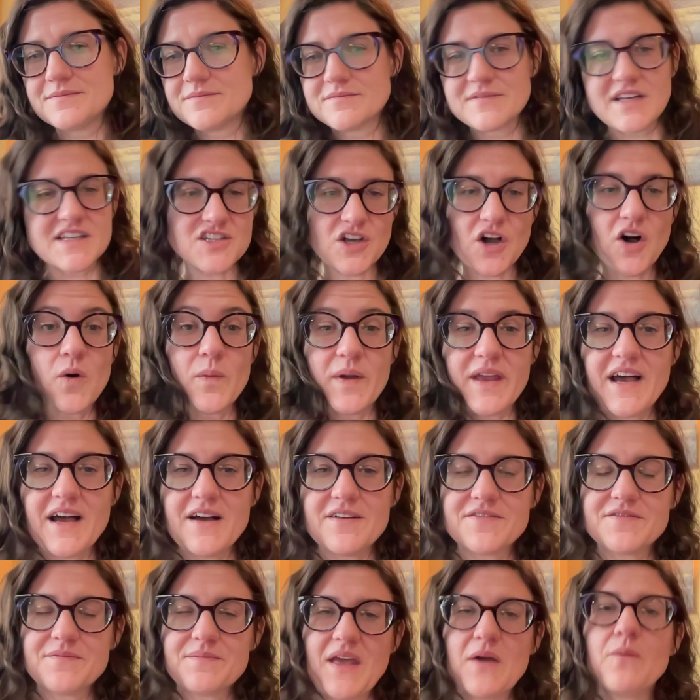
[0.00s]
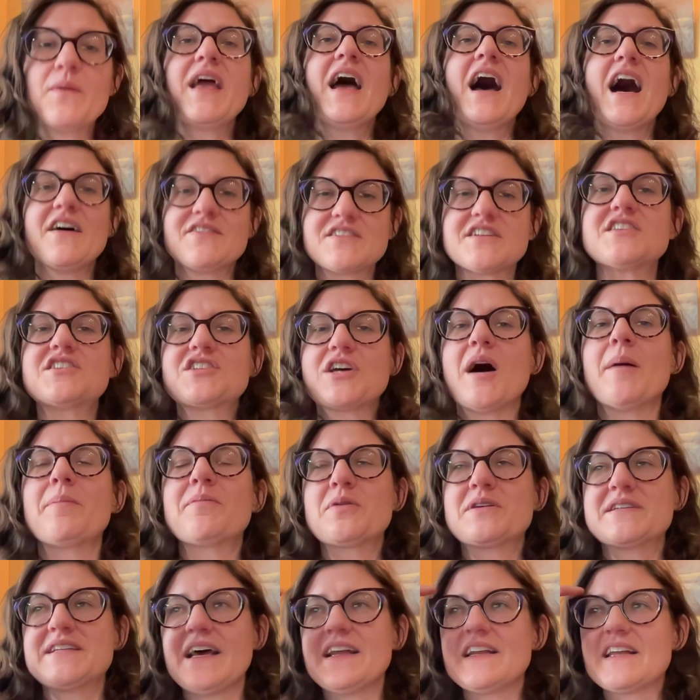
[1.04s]
That's all we have. And we have to stop
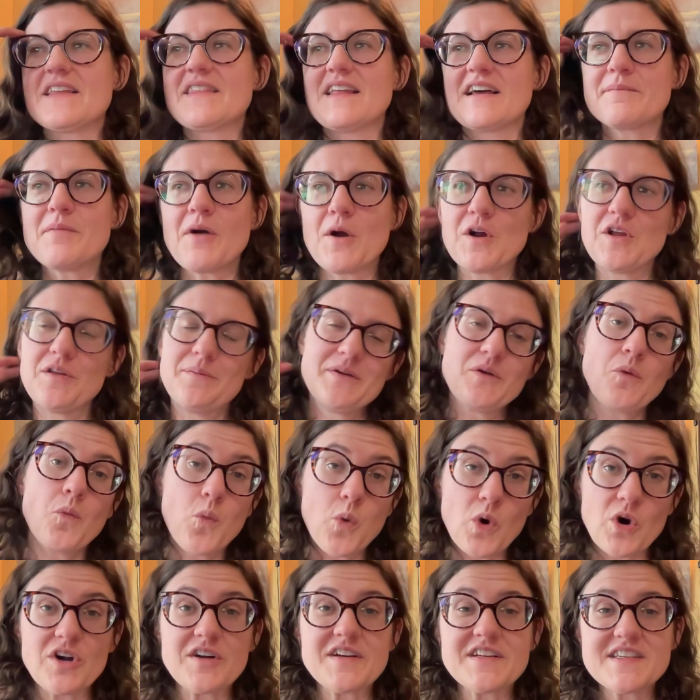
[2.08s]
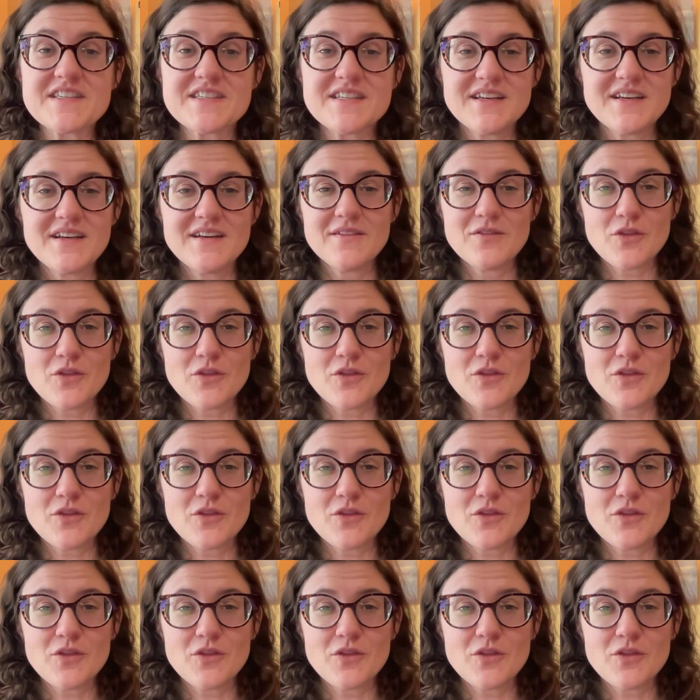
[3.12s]
pretending that Parliament works